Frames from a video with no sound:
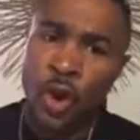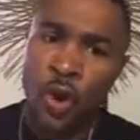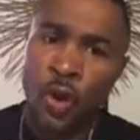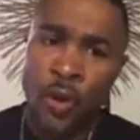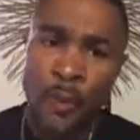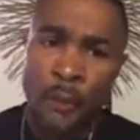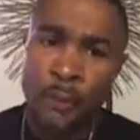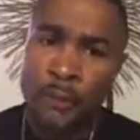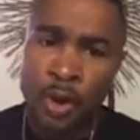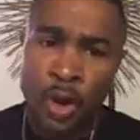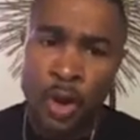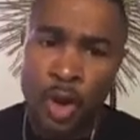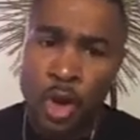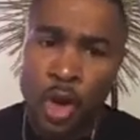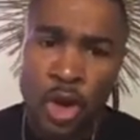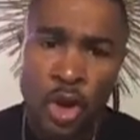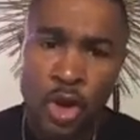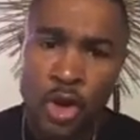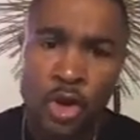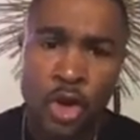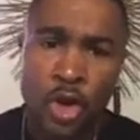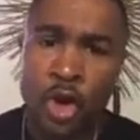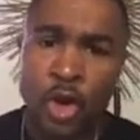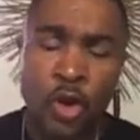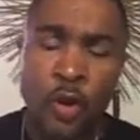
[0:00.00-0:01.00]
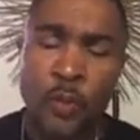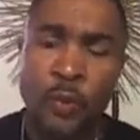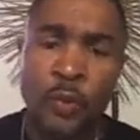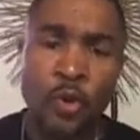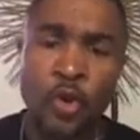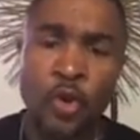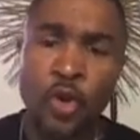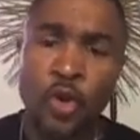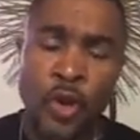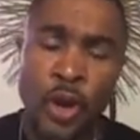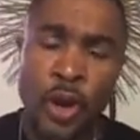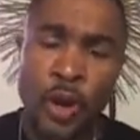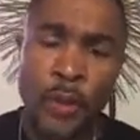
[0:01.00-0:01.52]
blood, your local
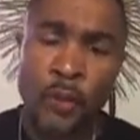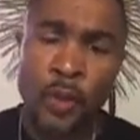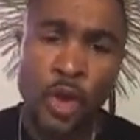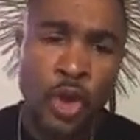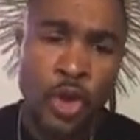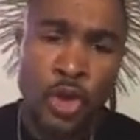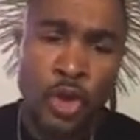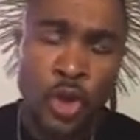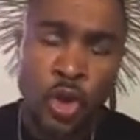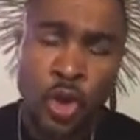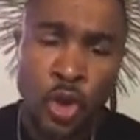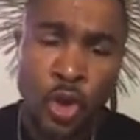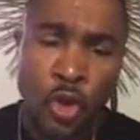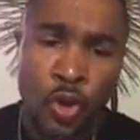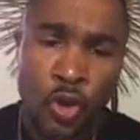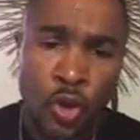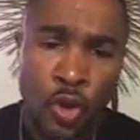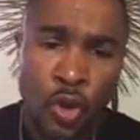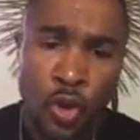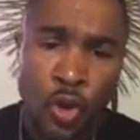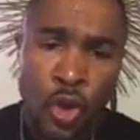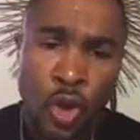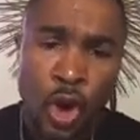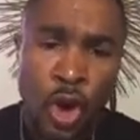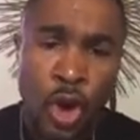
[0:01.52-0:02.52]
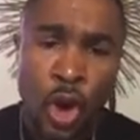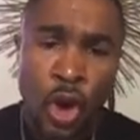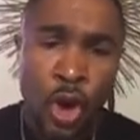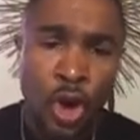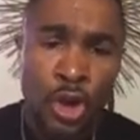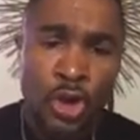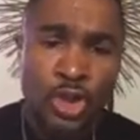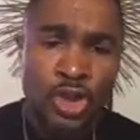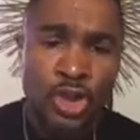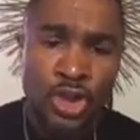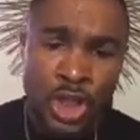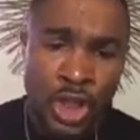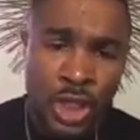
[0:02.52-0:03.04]
Crip, your local
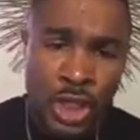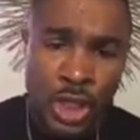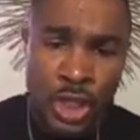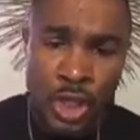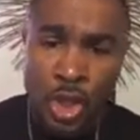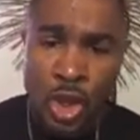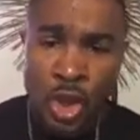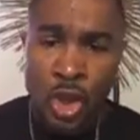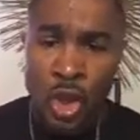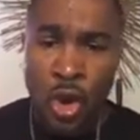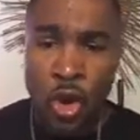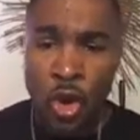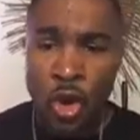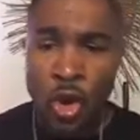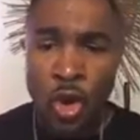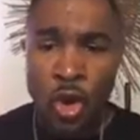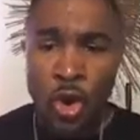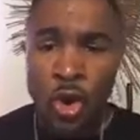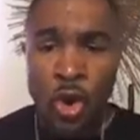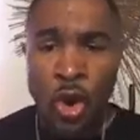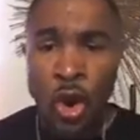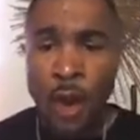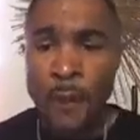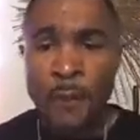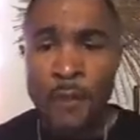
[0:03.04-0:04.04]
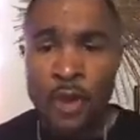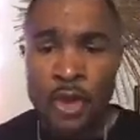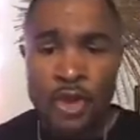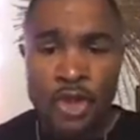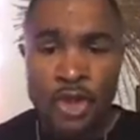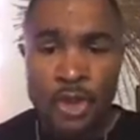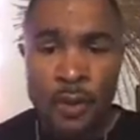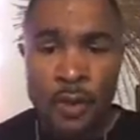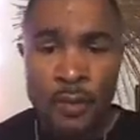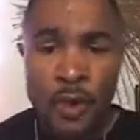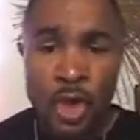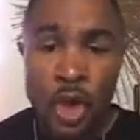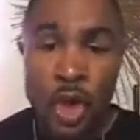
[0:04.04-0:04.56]
G, or a
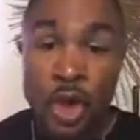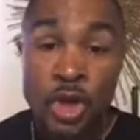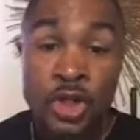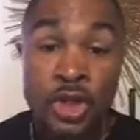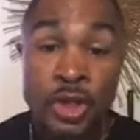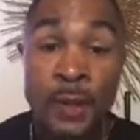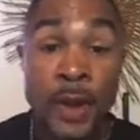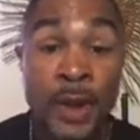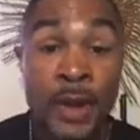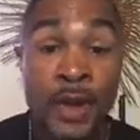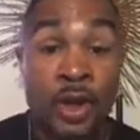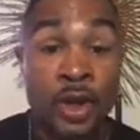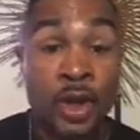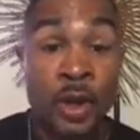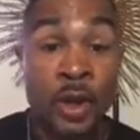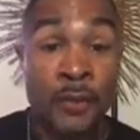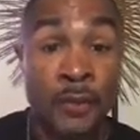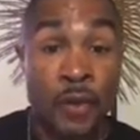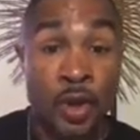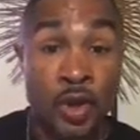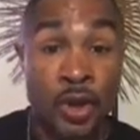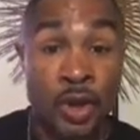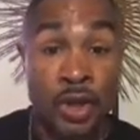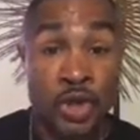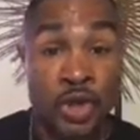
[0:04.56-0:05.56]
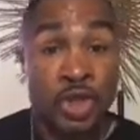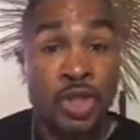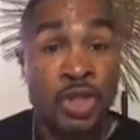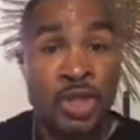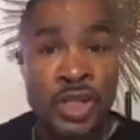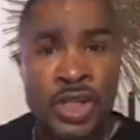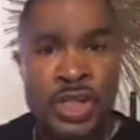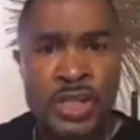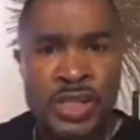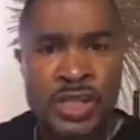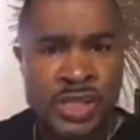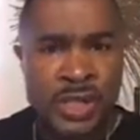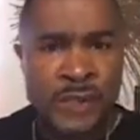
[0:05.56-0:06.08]
Muslim, or somebody in the community that you
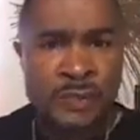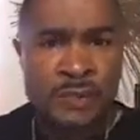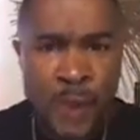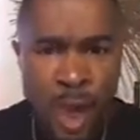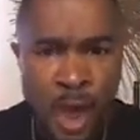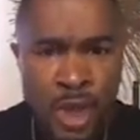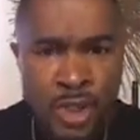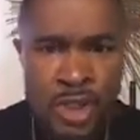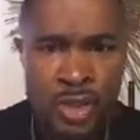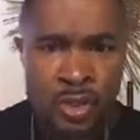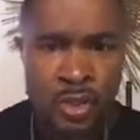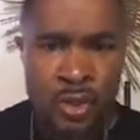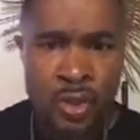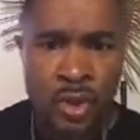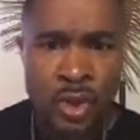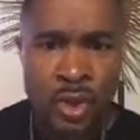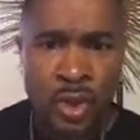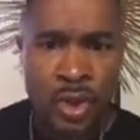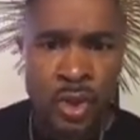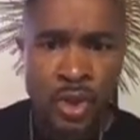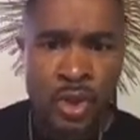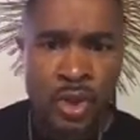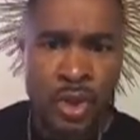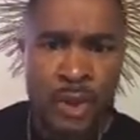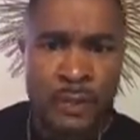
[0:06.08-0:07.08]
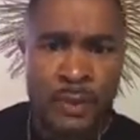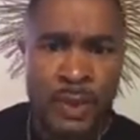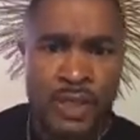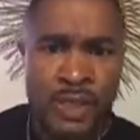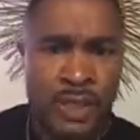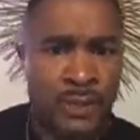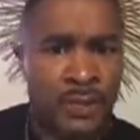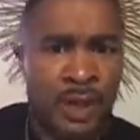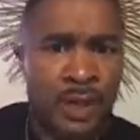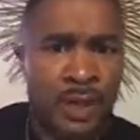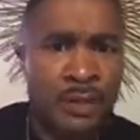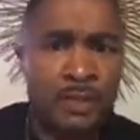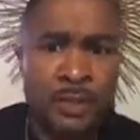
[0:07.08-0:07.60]
see is the muscle? You know what I mean?
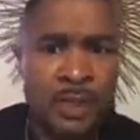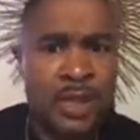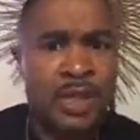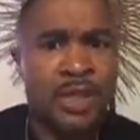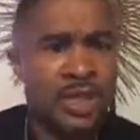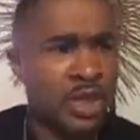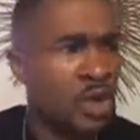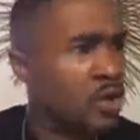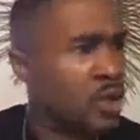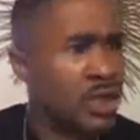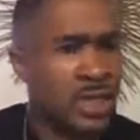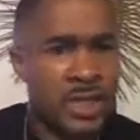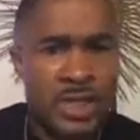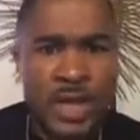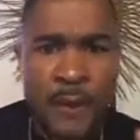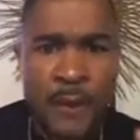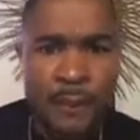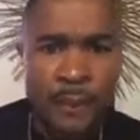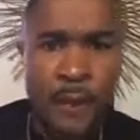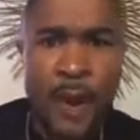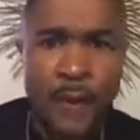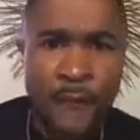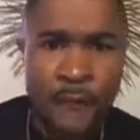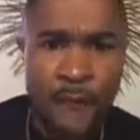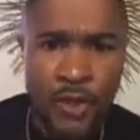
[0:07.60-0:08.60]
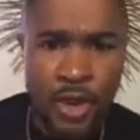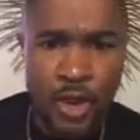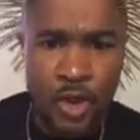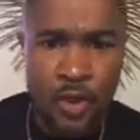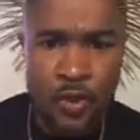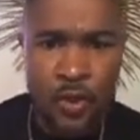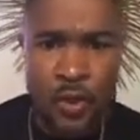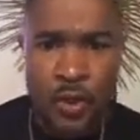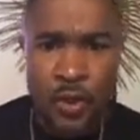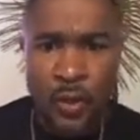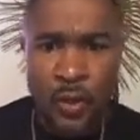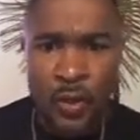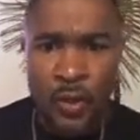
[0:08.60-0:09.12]
Some of them that's going to step up for
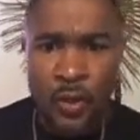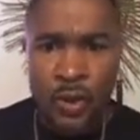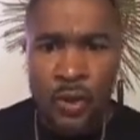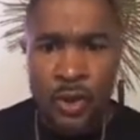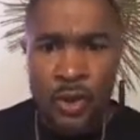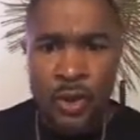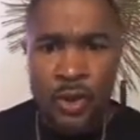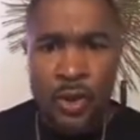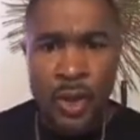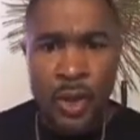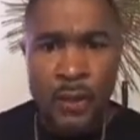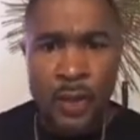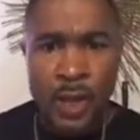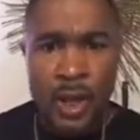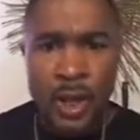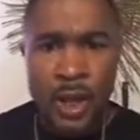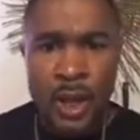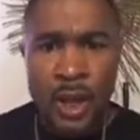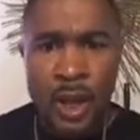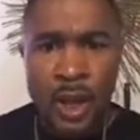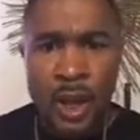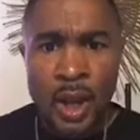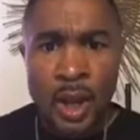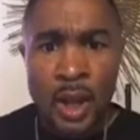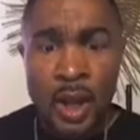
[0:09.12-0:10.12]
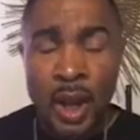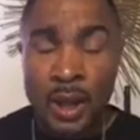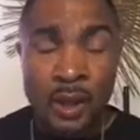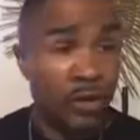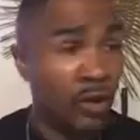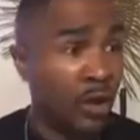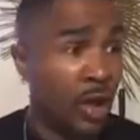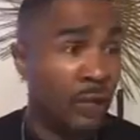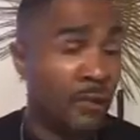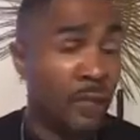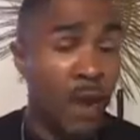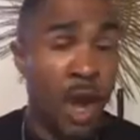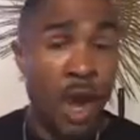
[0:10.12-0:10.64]
you. You know what I mean? Like
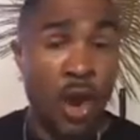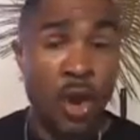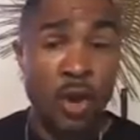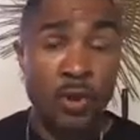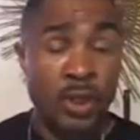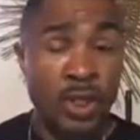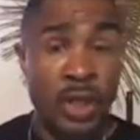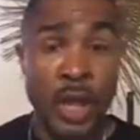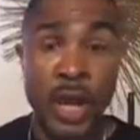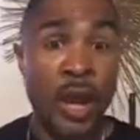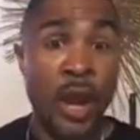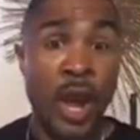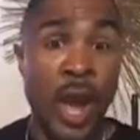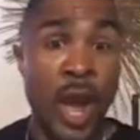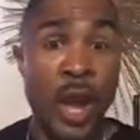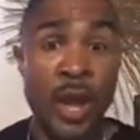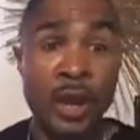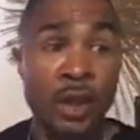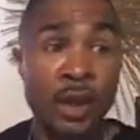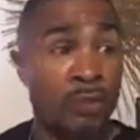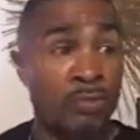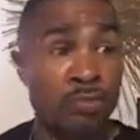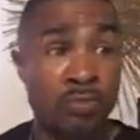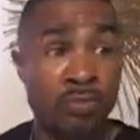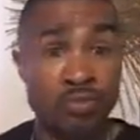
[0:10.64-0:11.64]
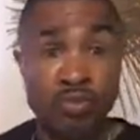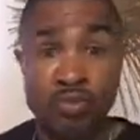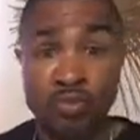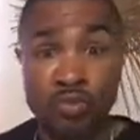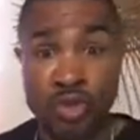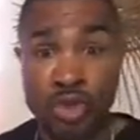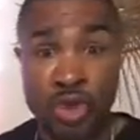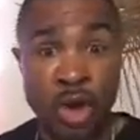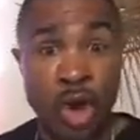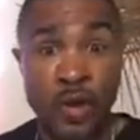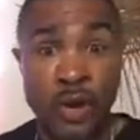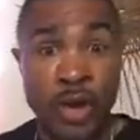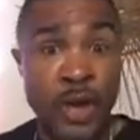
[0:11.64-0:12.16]
in my hometown, I can
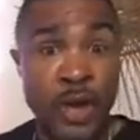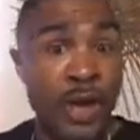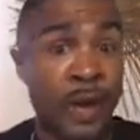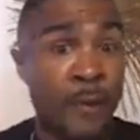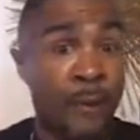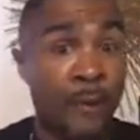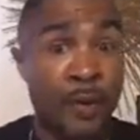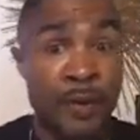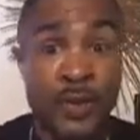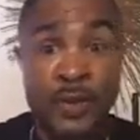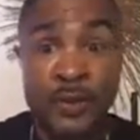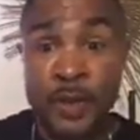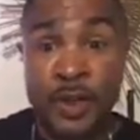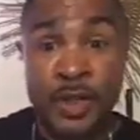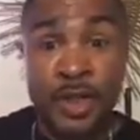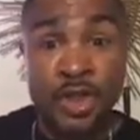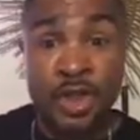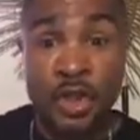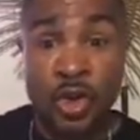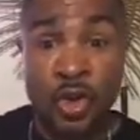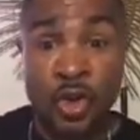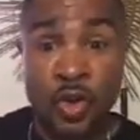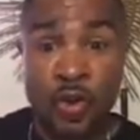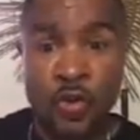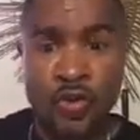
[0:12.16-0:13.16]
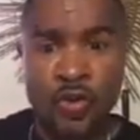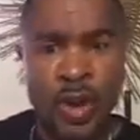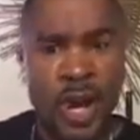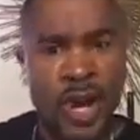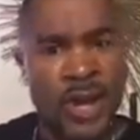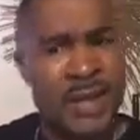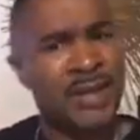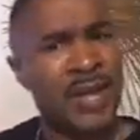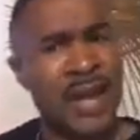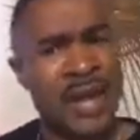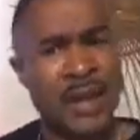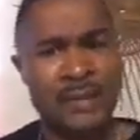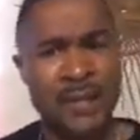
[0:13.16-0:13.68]
talk to any principal at the school.
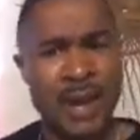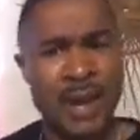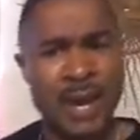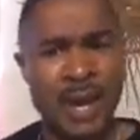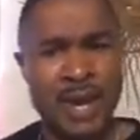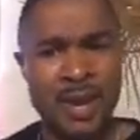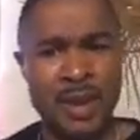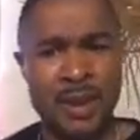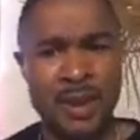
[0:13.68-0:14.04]
Contact me.